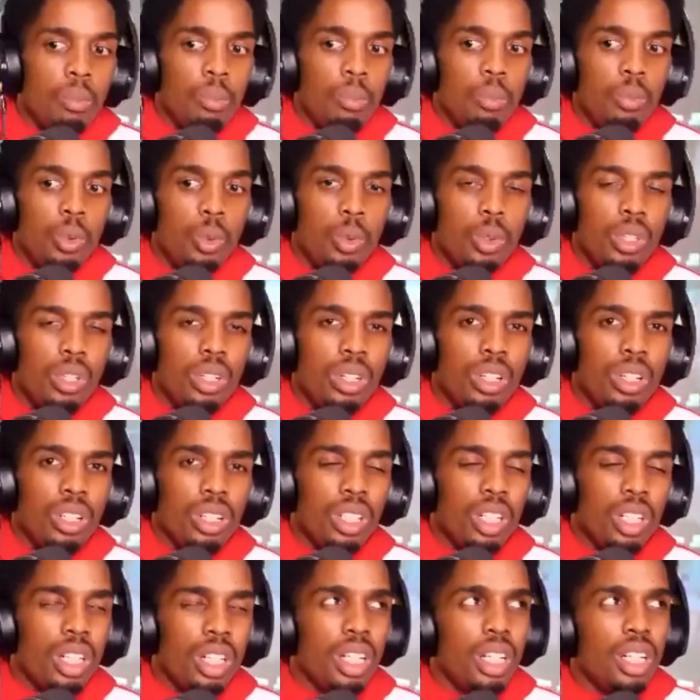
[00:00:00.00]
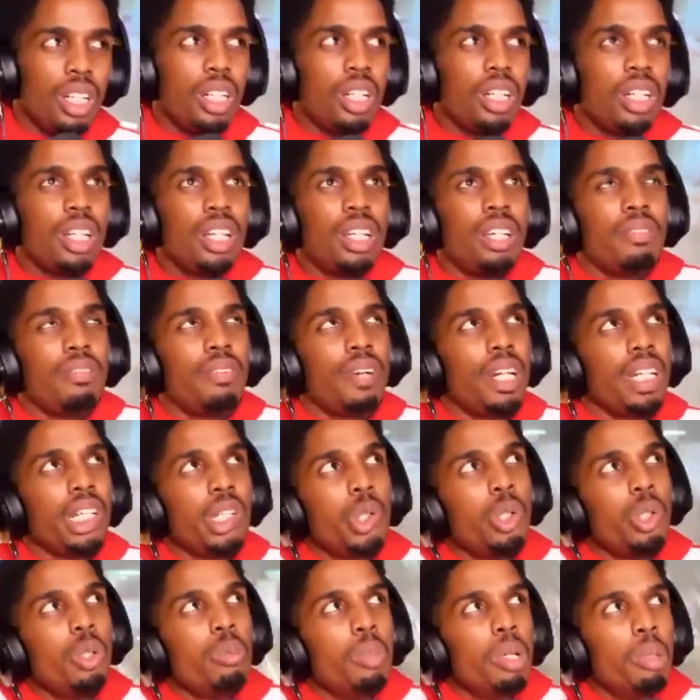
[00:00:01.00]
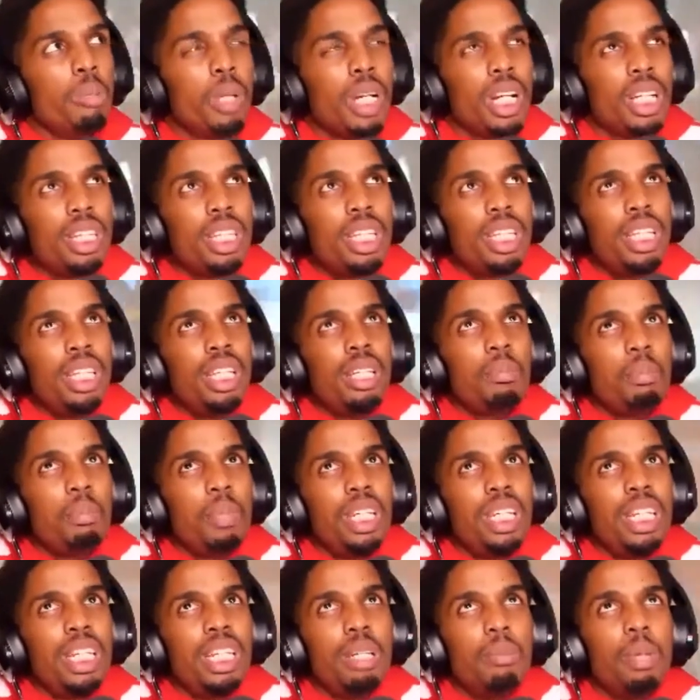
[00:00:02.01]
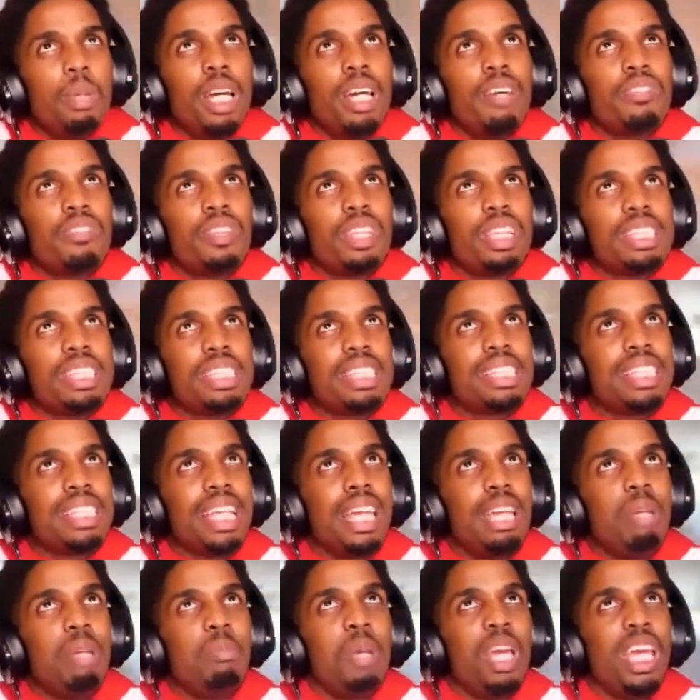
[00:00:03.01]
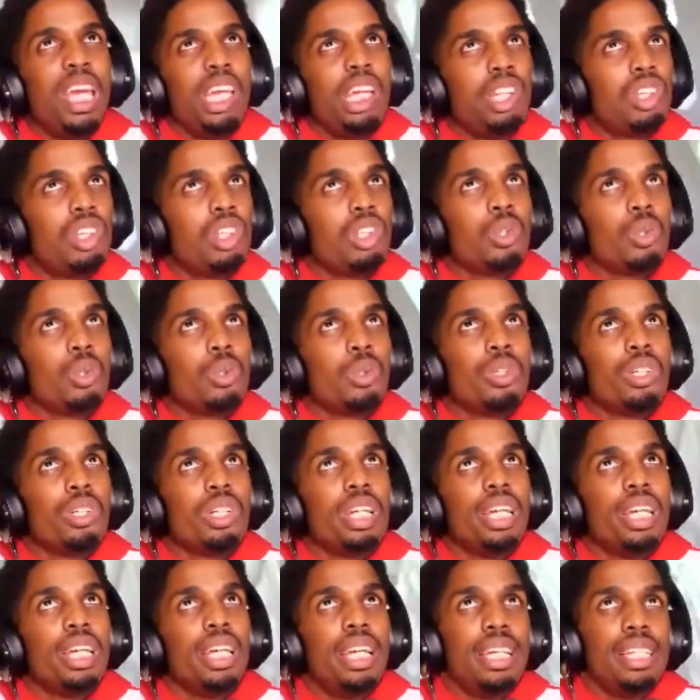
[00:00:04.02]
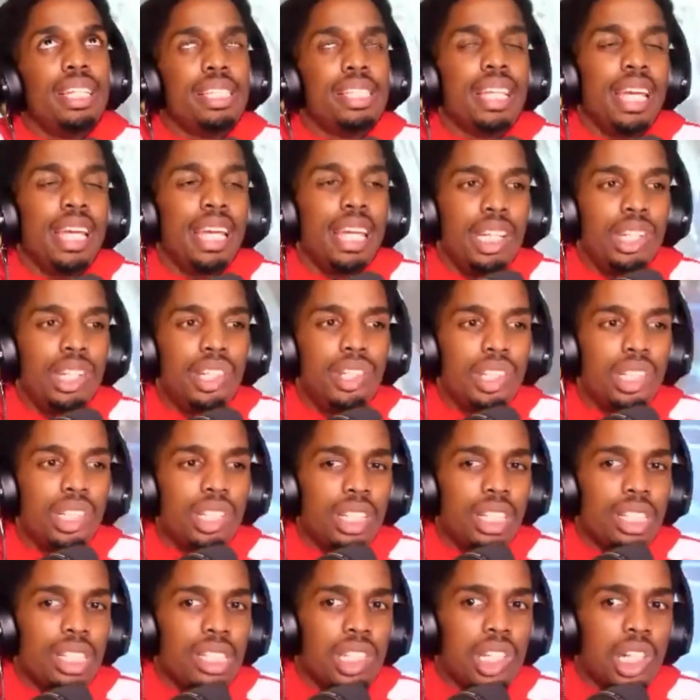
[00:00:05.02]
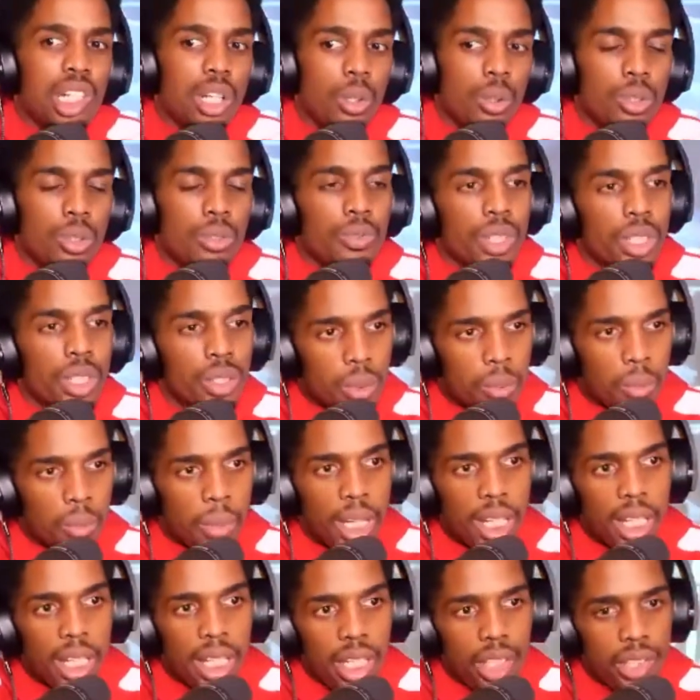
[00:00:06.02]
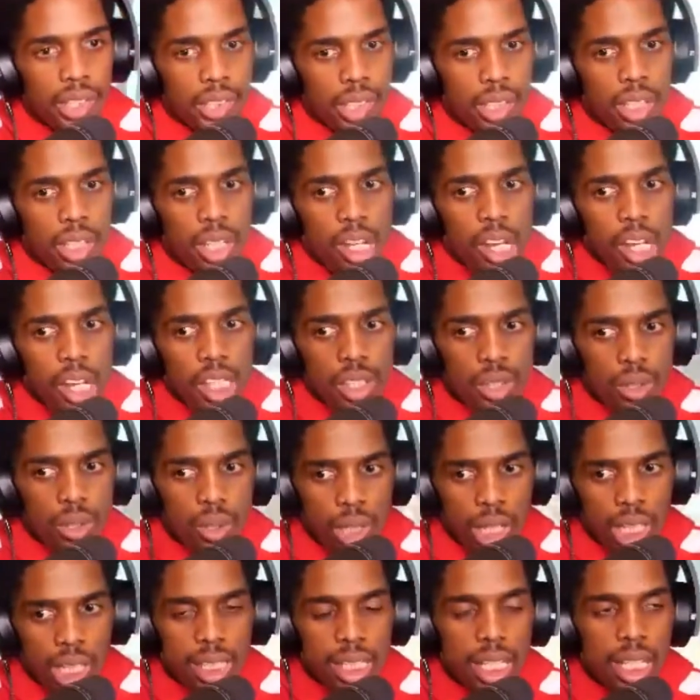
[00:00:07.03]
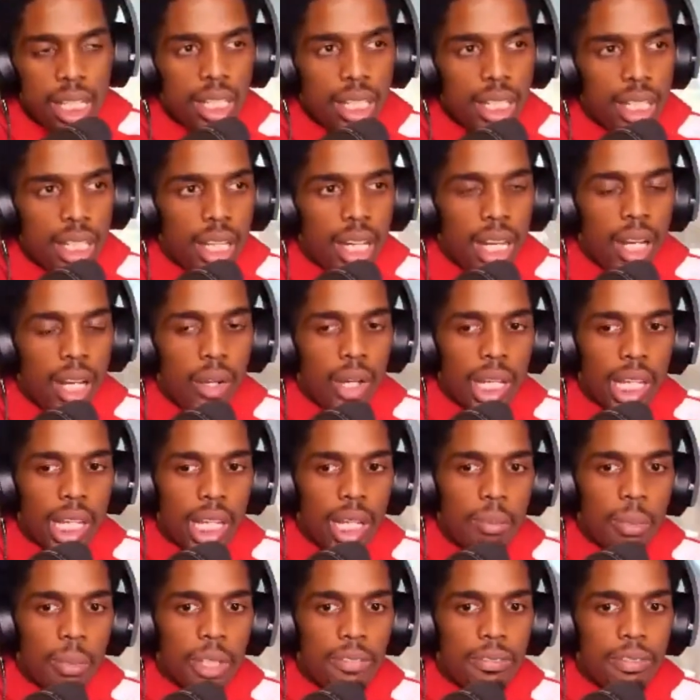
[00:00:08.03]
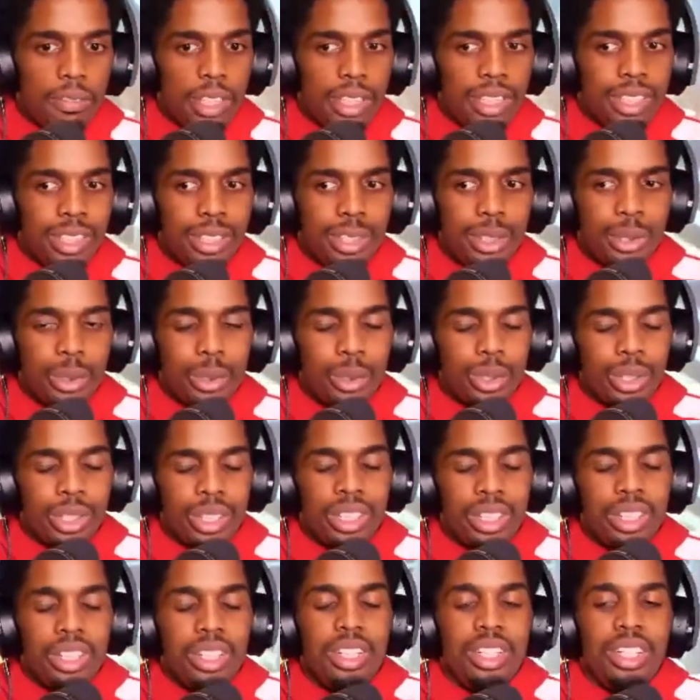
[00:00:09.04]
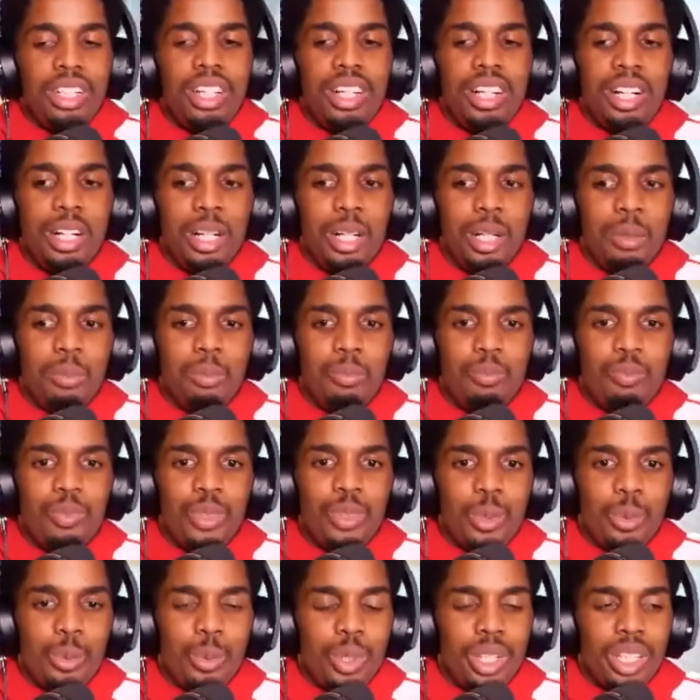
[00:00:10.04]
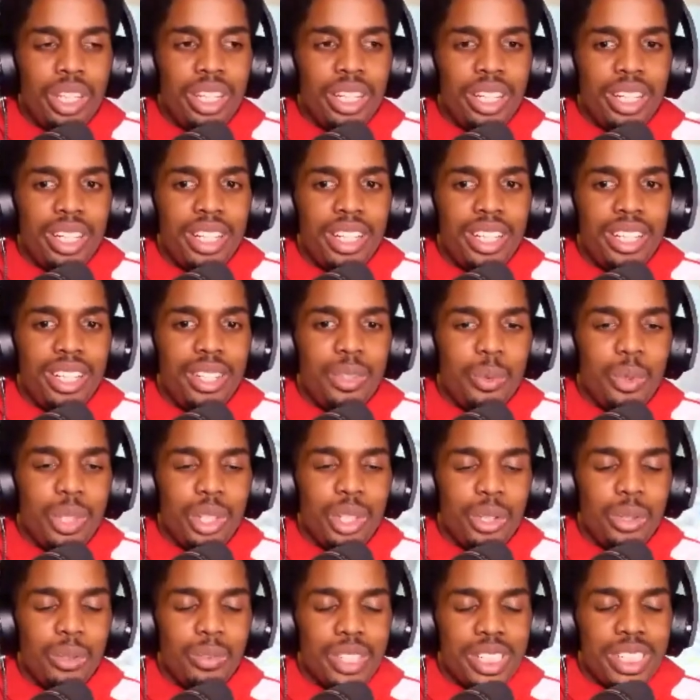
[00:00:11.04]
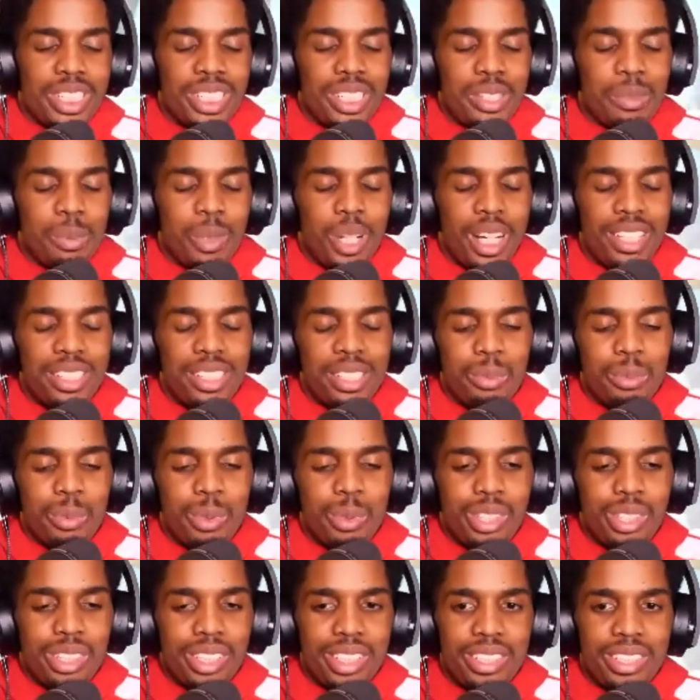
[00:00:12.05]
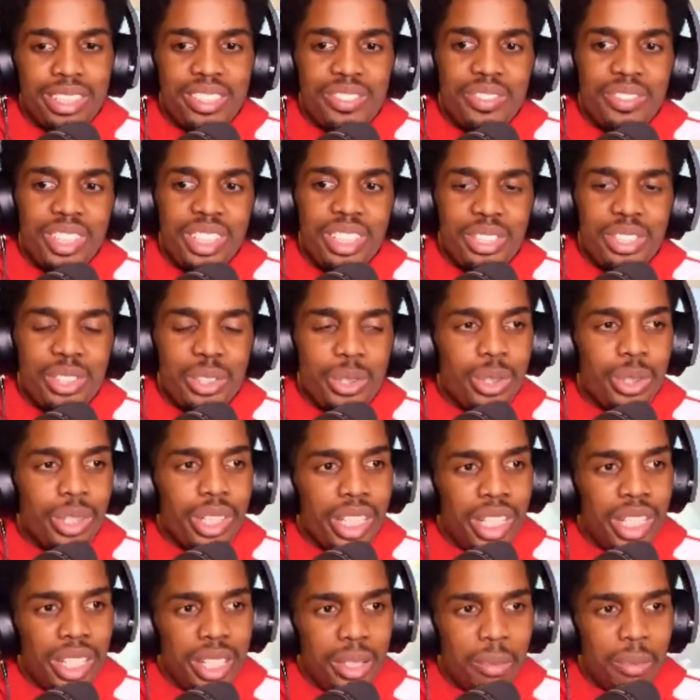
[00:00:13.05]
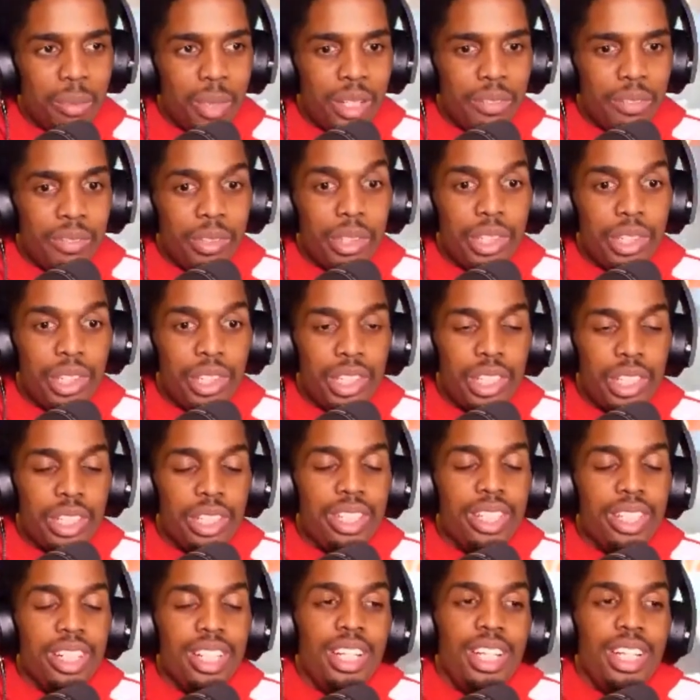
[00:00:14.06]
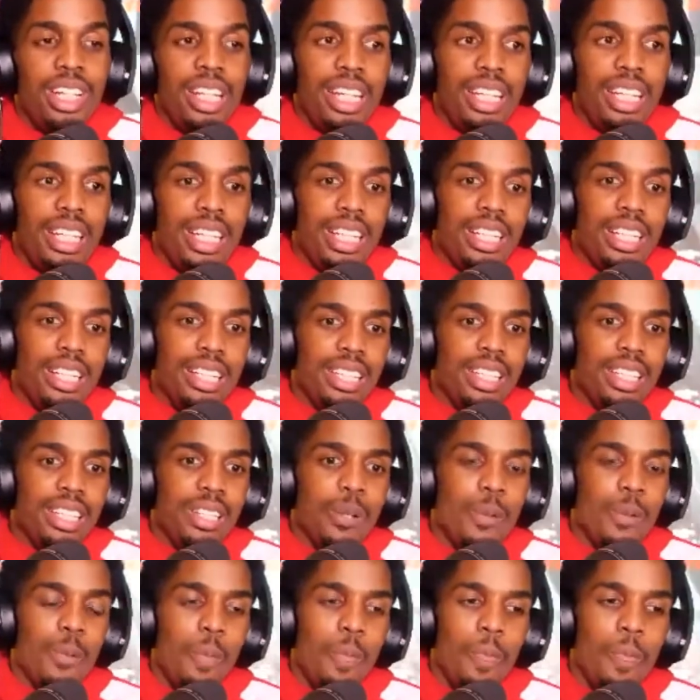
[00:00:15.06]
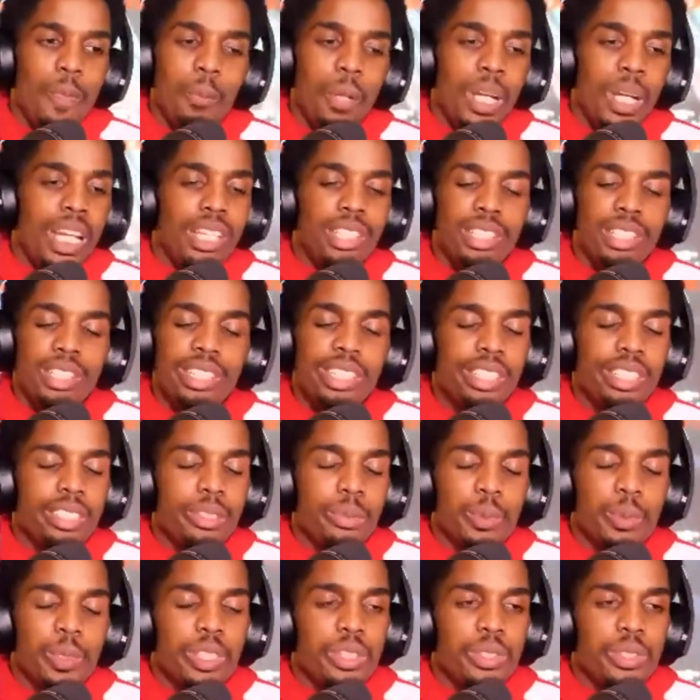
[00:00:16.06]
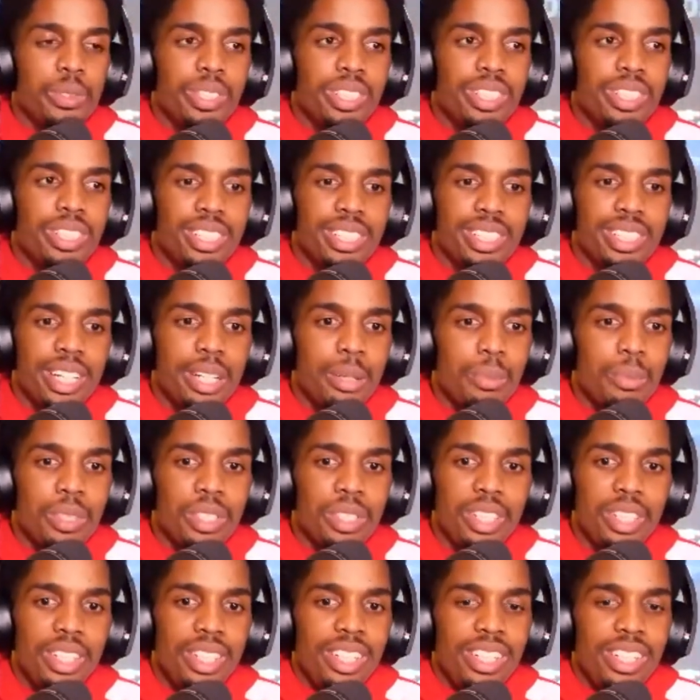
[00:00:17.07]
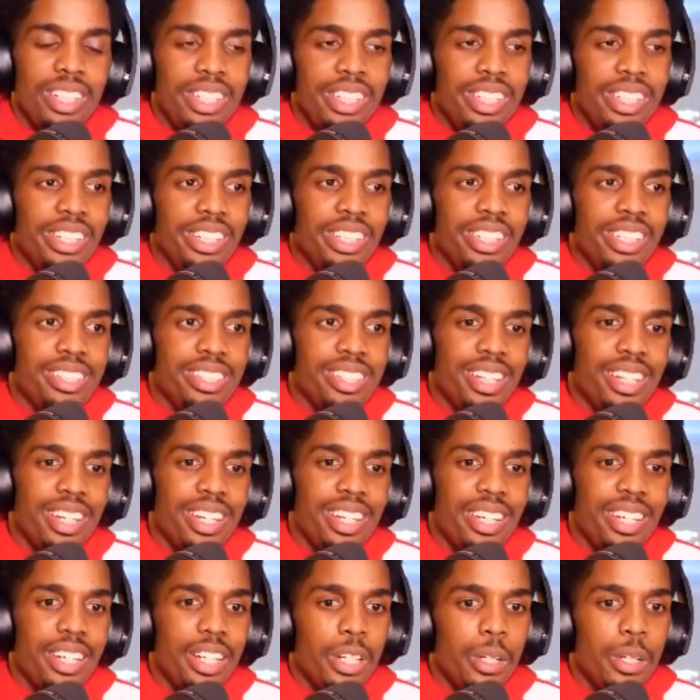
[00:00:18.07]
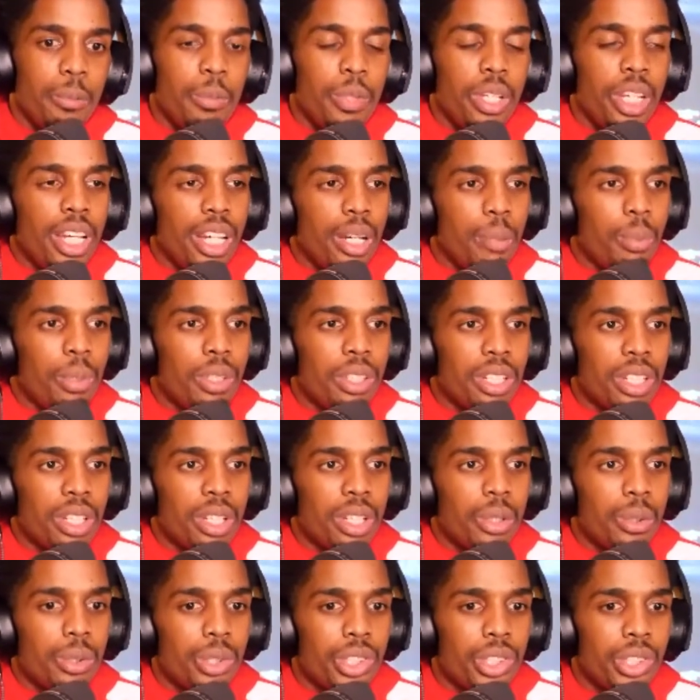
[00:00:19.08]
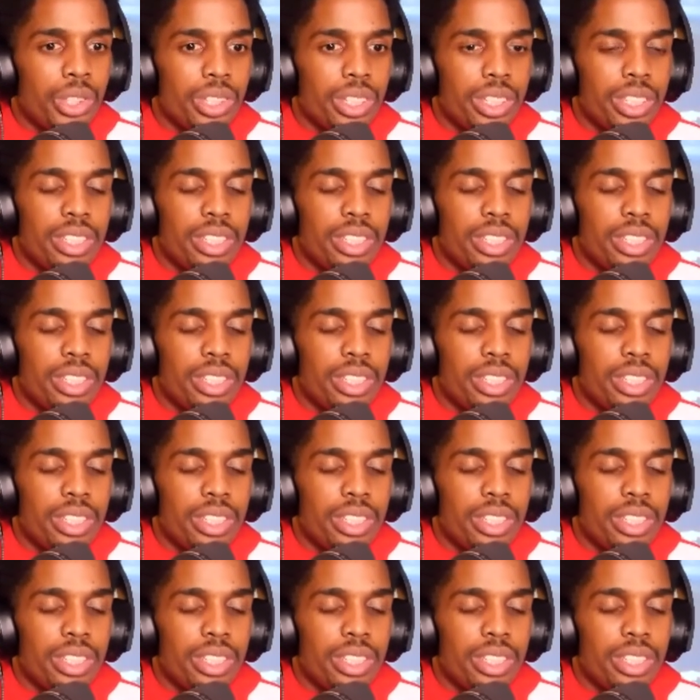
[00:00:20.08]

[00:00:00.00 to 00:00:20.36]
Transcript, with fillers: well, if I can remember, I think me and him had the same agent, or his agent is close friends with my agent. So that's kind of how I got my foot in the door um, with uh, with overseas basketball. And it's funny story. Uh, my first year in Italy, my agent tells me this story ten times a year. He's like, um, "Yeah, put the coach on."